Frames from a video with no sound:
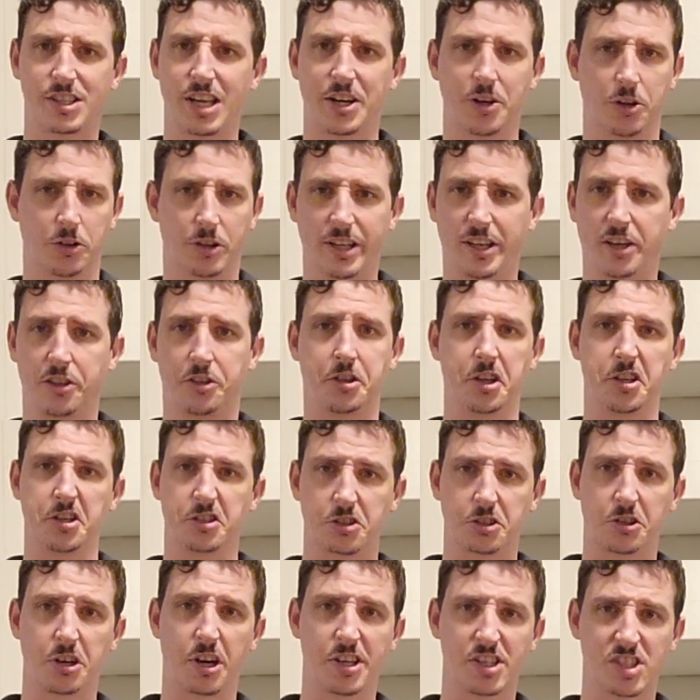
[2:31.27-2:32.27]
I don't like a
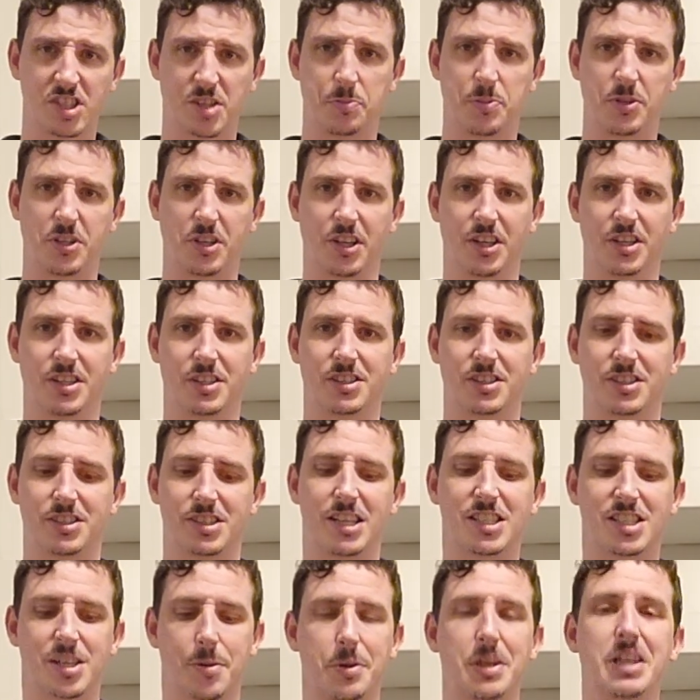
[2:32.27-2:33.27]
thin crust because
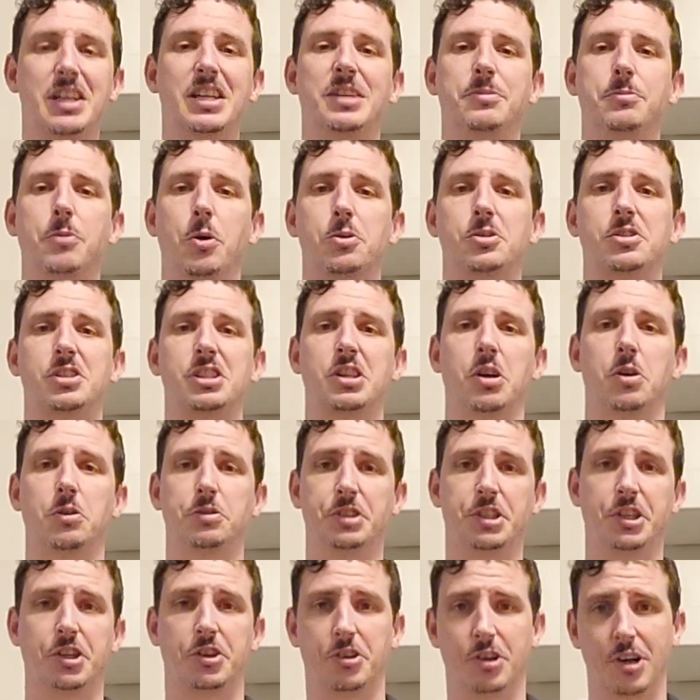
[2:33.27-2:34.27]
since I'm eating mostly
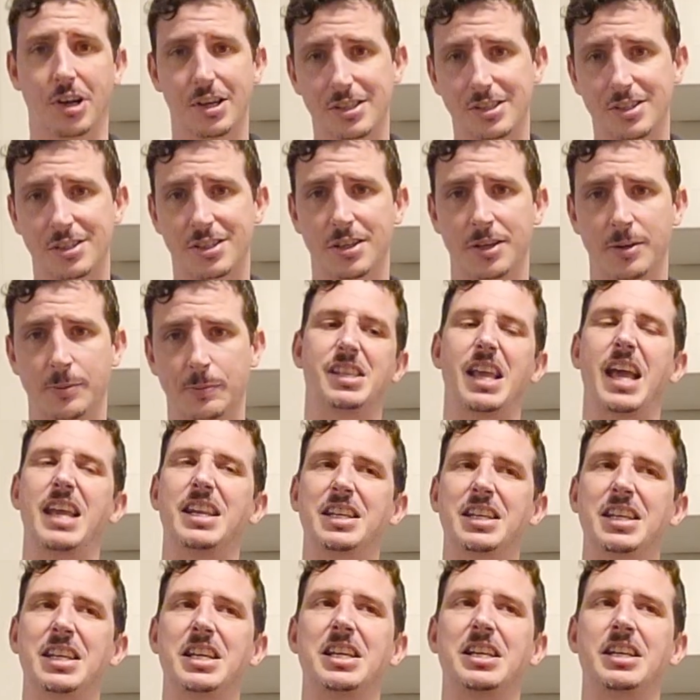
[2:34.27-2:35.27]
only crust, then
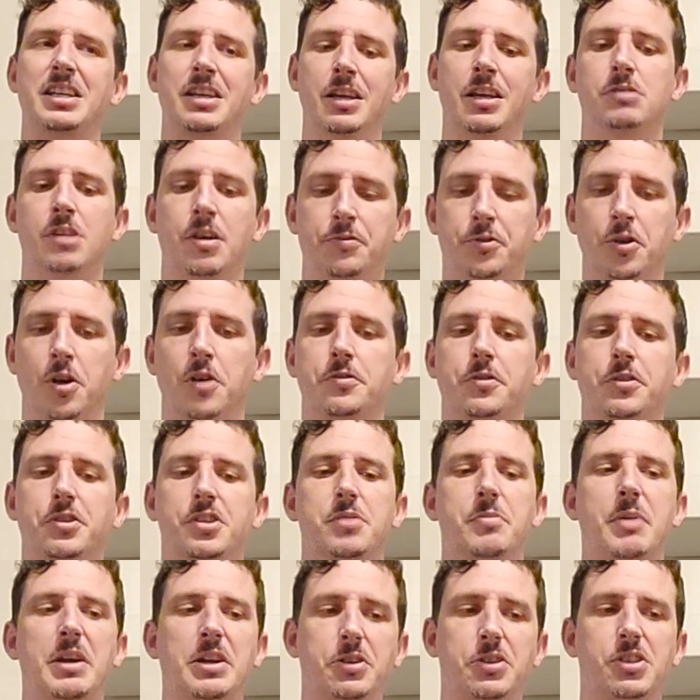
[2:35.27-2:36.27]
the leftover
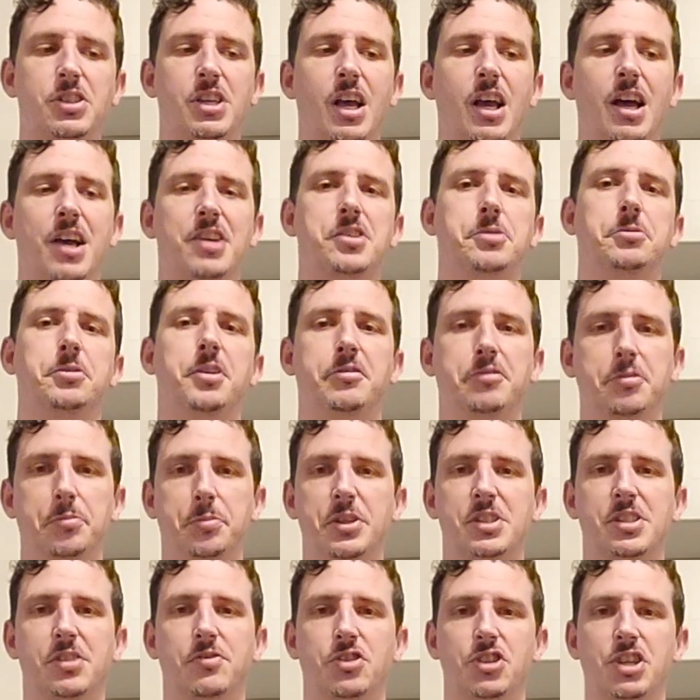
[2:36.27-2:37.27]
tomato sauce or whatever
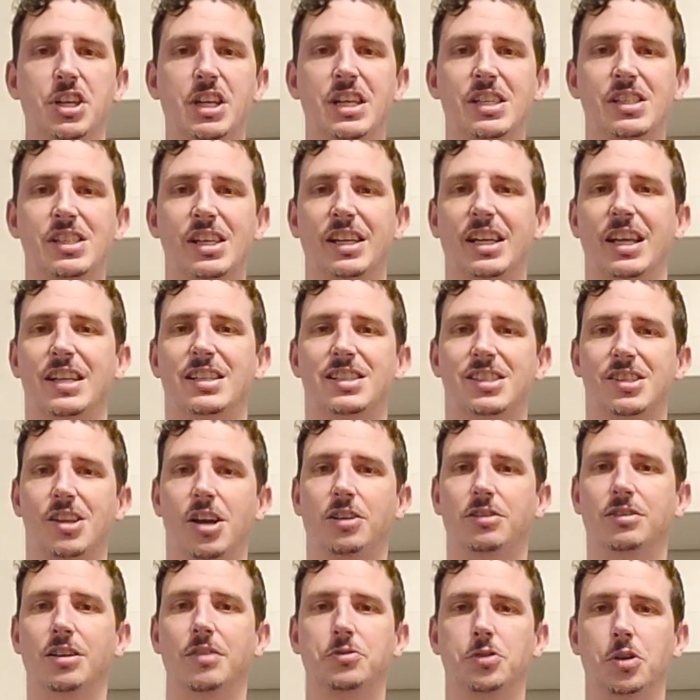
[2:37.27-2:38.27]
bits of cheese that get
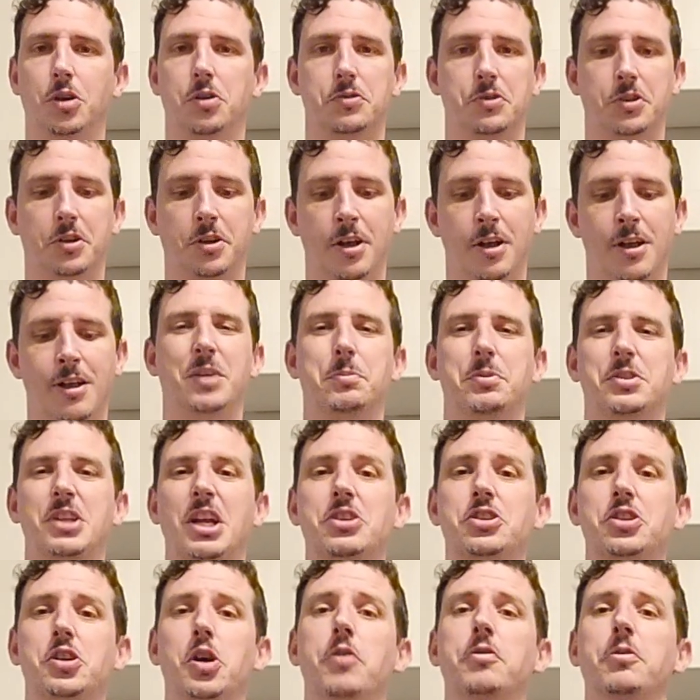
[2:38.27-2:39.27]
stuck left over can
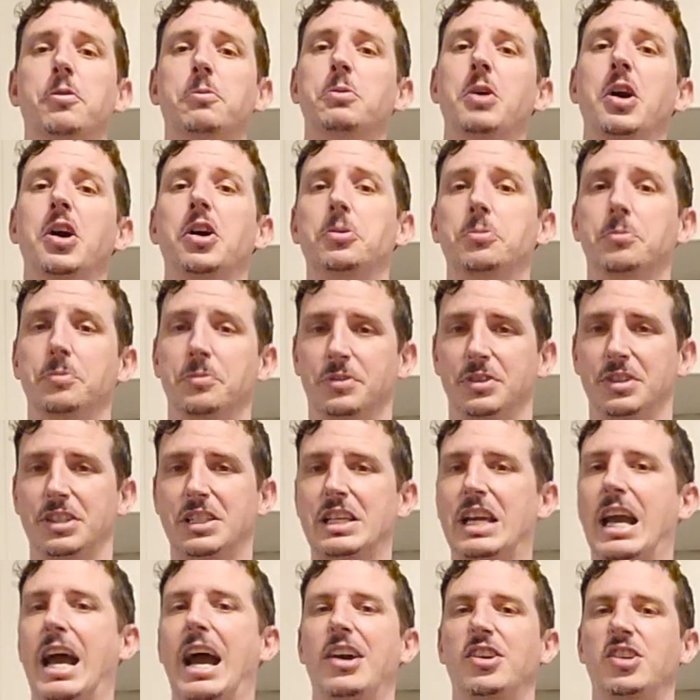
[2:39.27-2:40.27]
potentially overwhelm
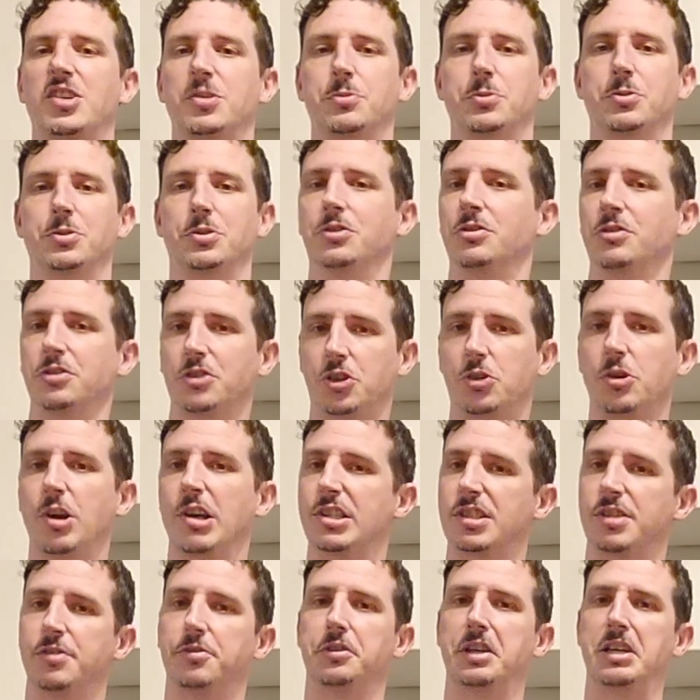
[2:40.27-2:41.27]
the actual
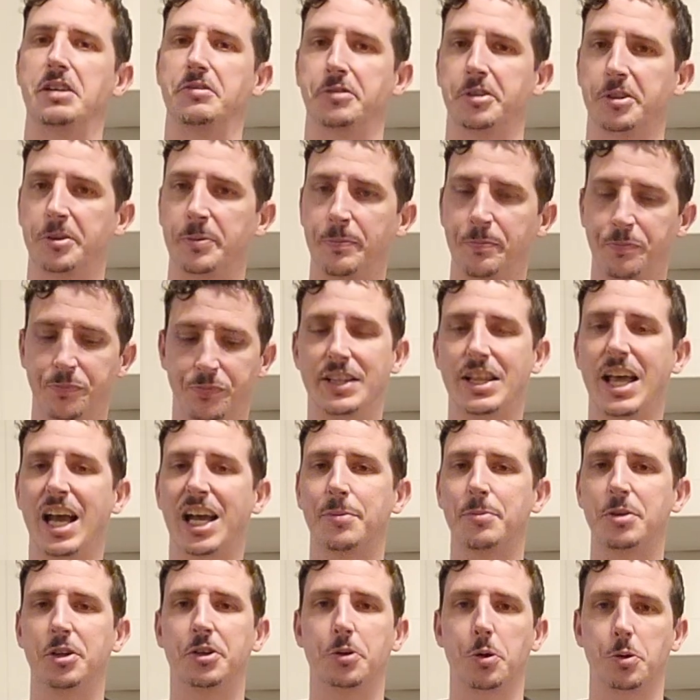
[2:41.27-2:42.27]
crust flavor. And that
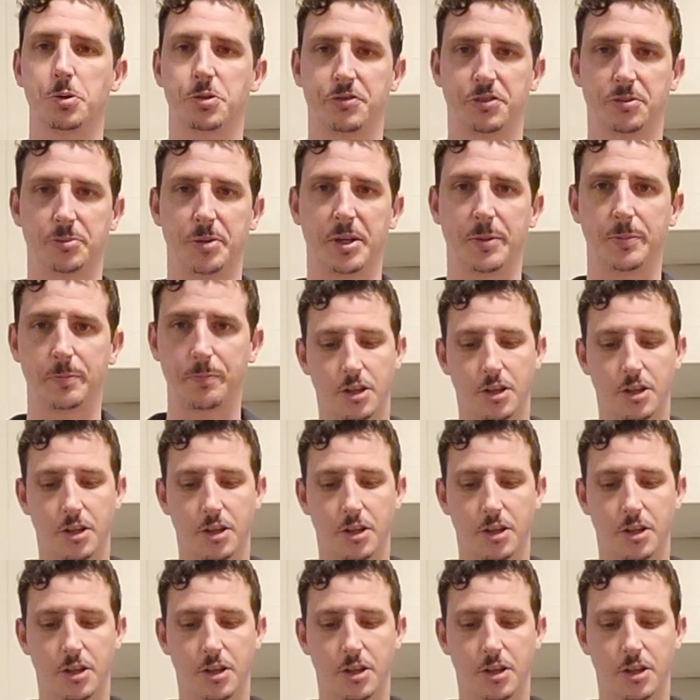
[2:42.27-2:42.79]
can be gross for me.